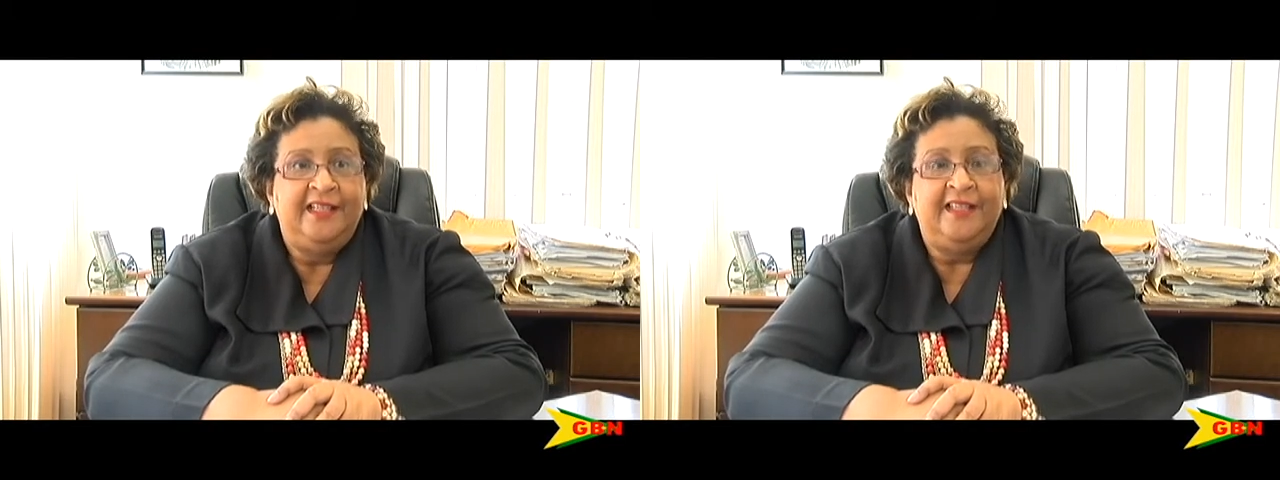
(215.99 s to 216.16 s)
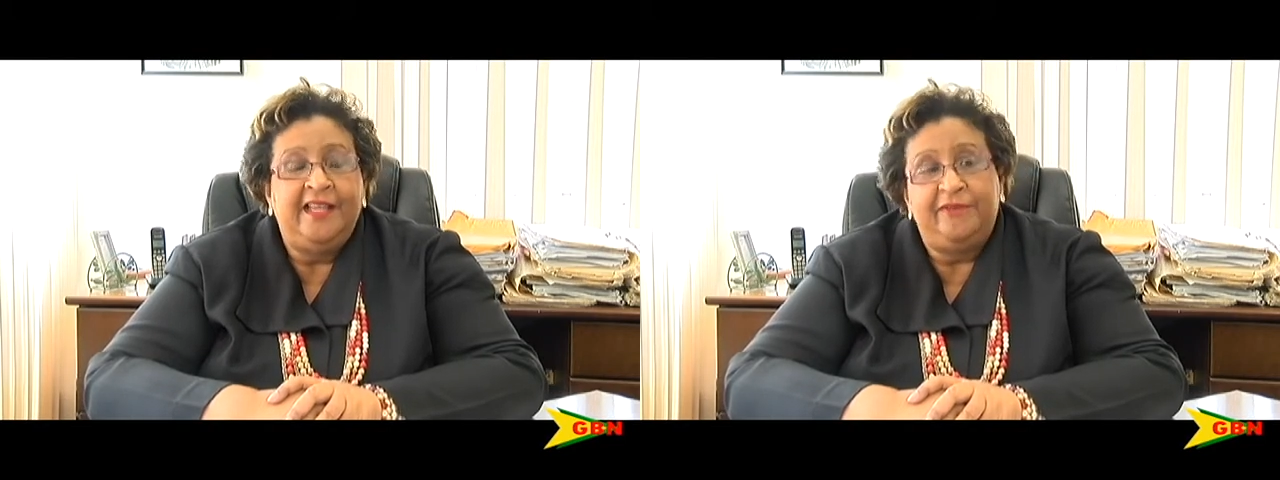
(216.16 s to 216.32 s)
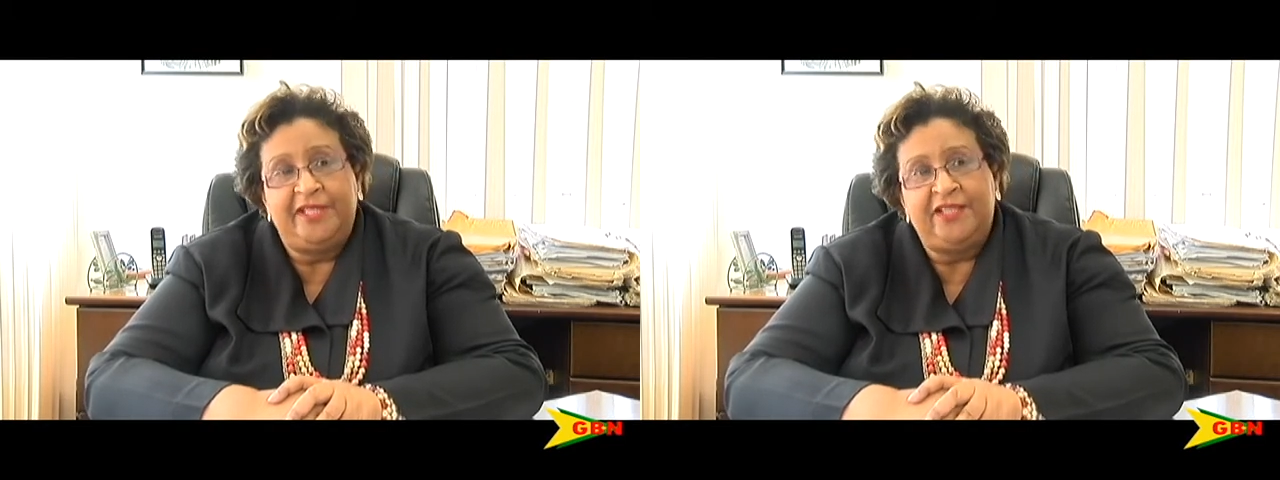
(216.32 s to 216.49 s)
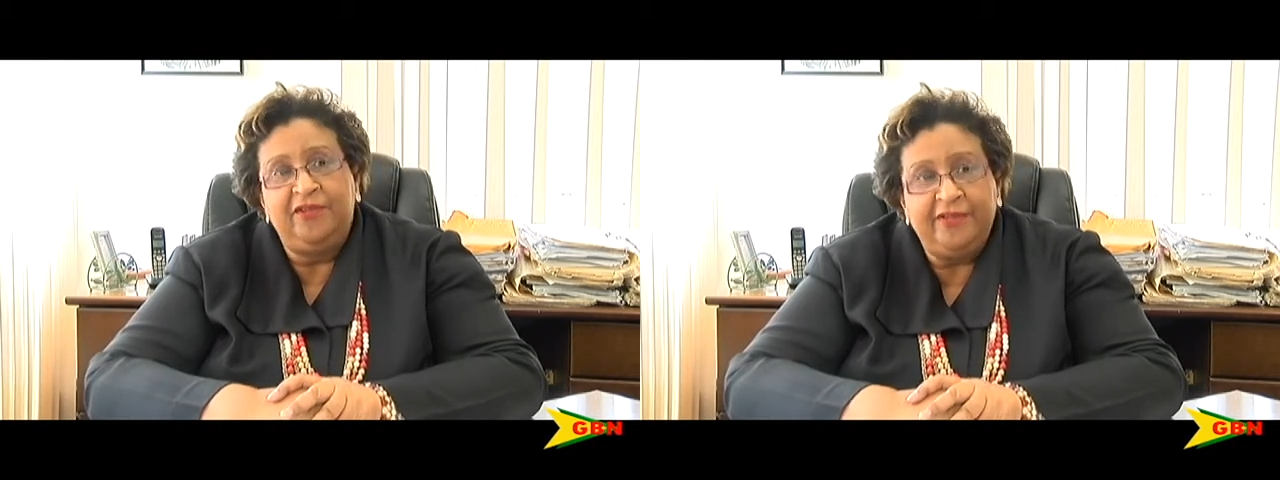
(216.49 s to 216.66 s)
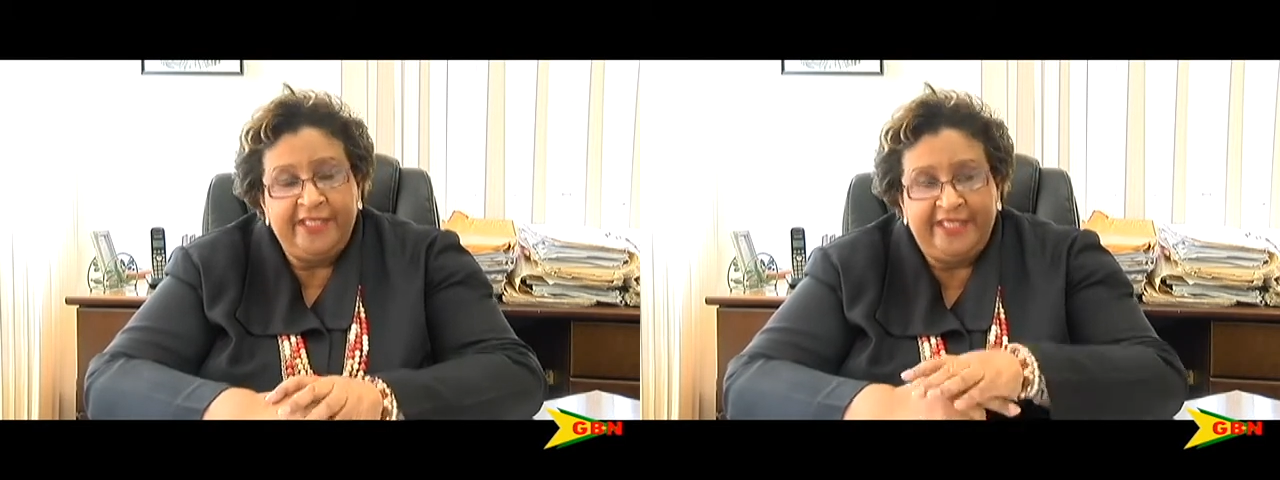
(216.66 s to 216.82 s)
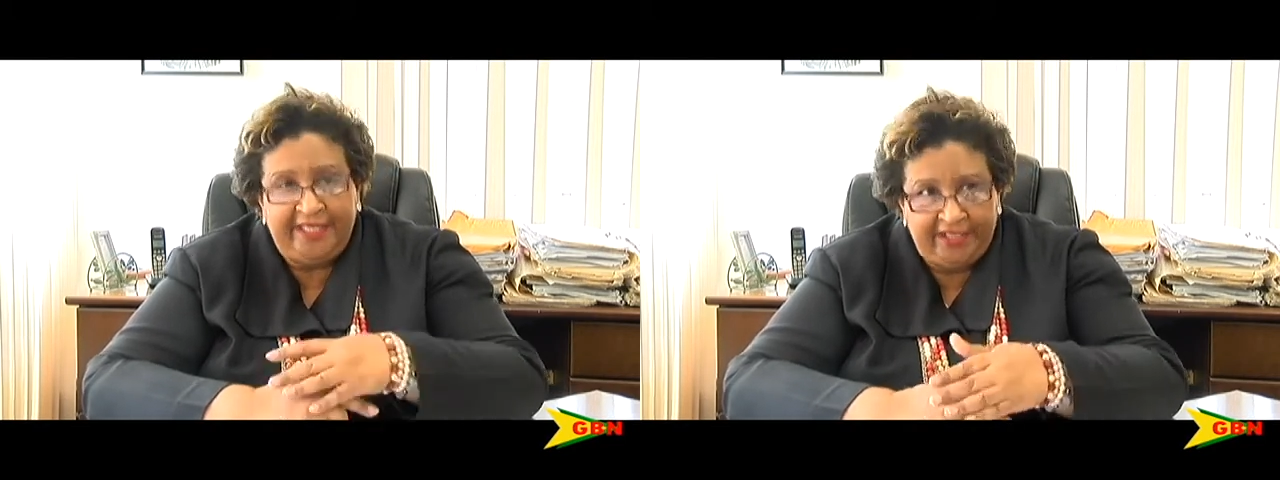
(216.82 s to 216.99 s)
There was no
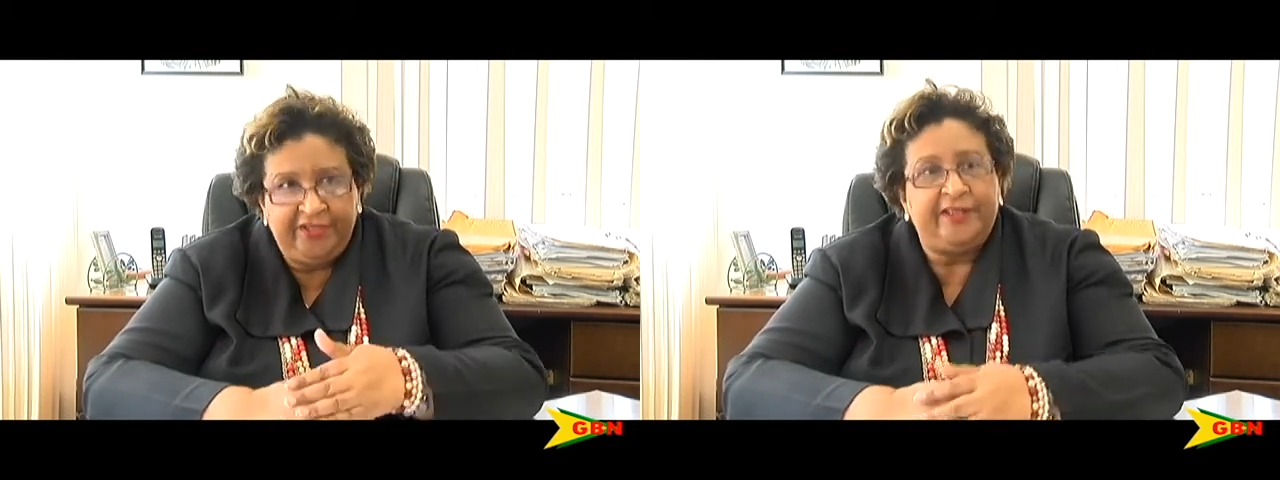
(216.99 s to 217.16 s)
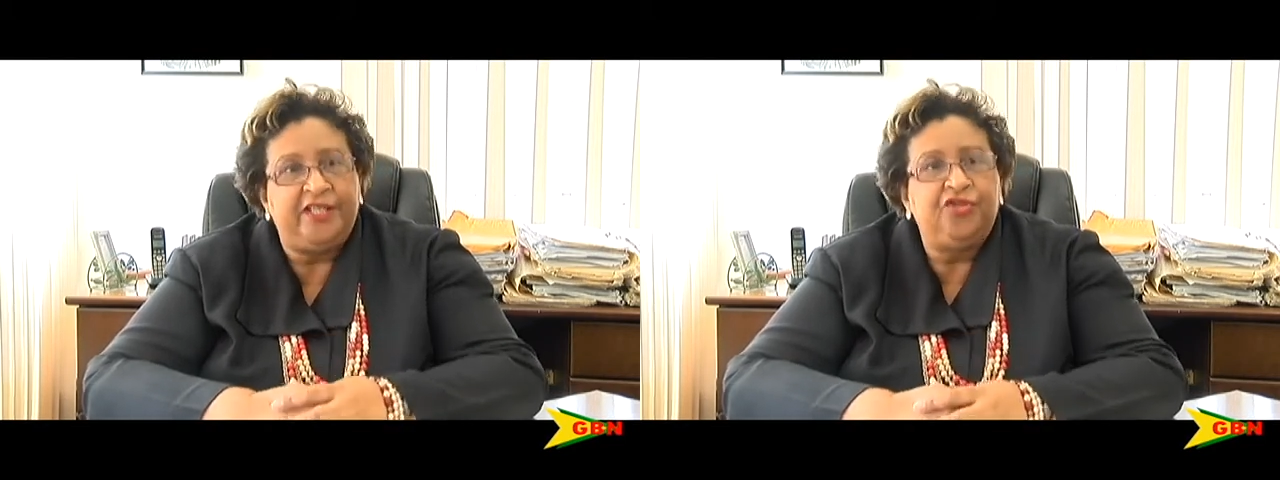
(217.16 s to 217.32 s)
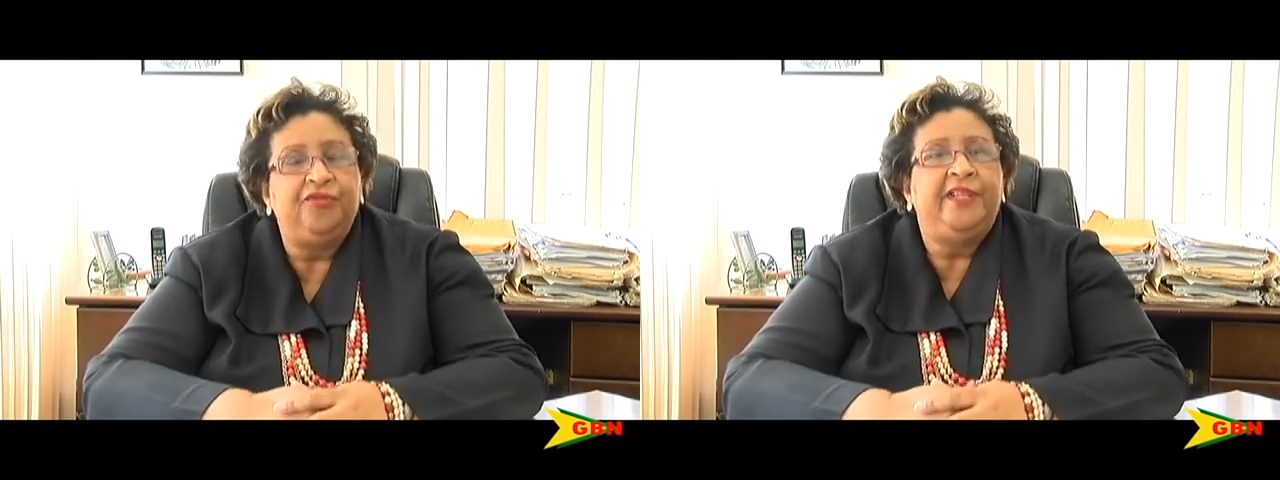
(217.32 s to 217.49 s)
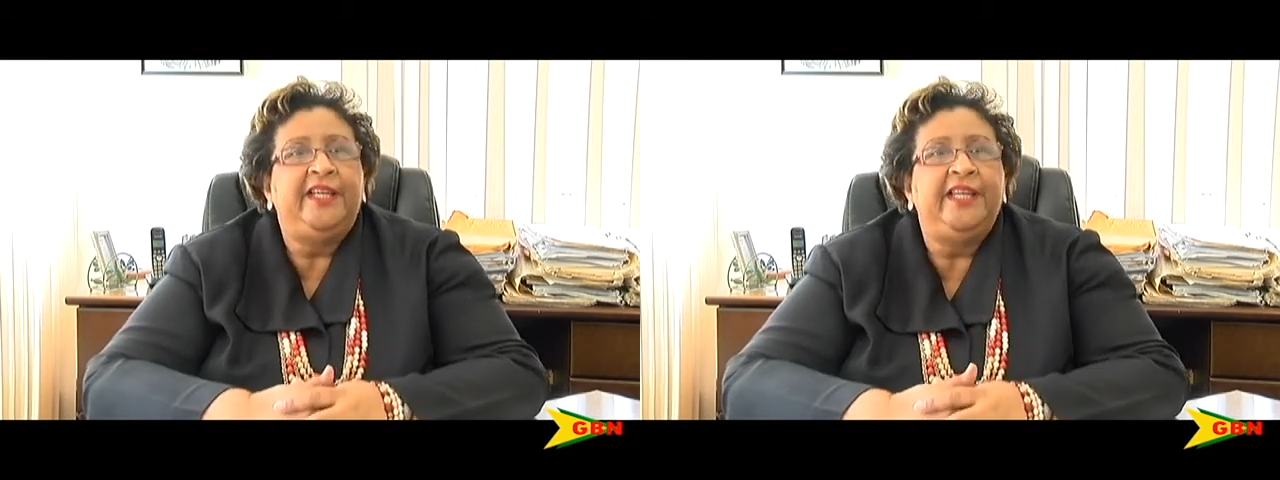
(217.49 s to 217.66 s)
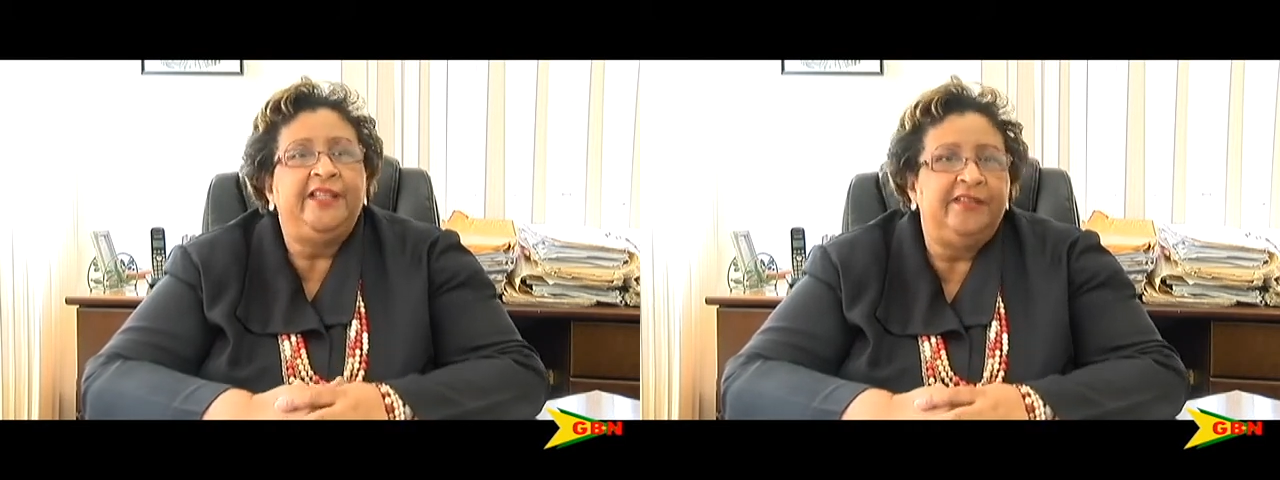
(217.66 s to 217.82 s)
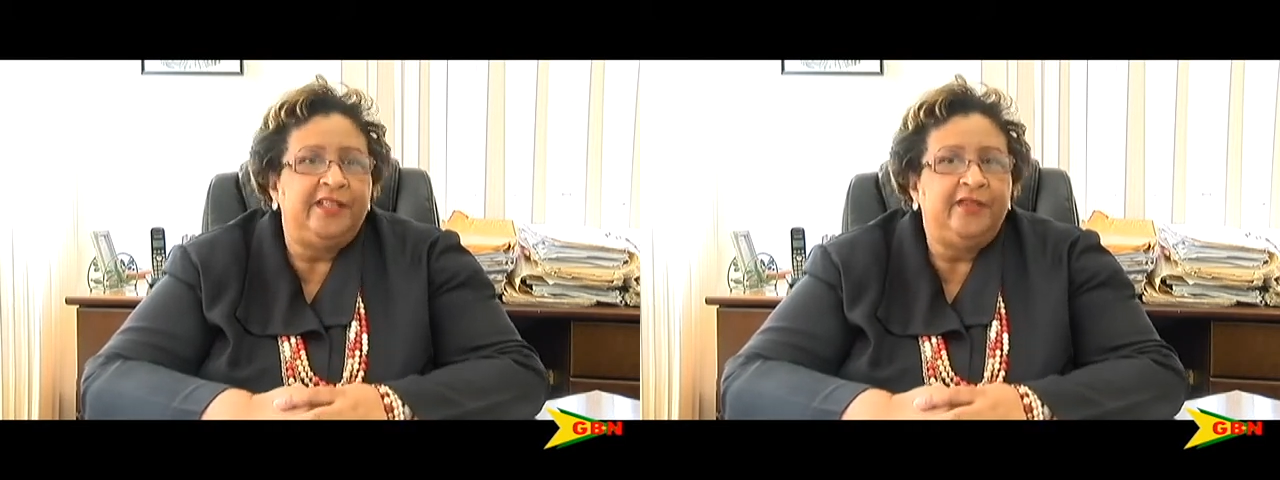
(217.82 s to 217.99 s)
need to
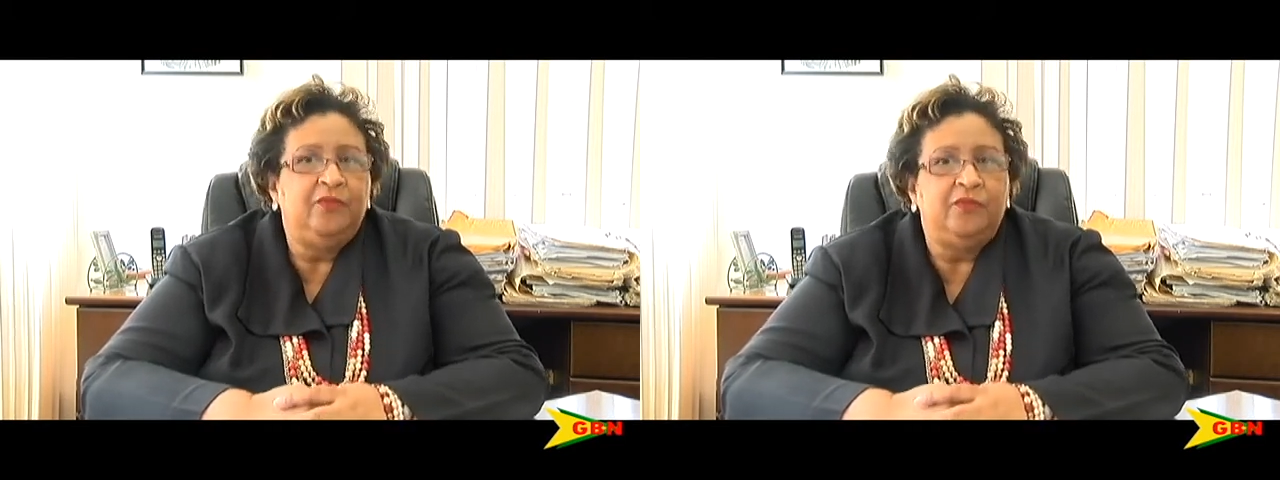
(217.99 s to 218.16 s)
adjudicate on it,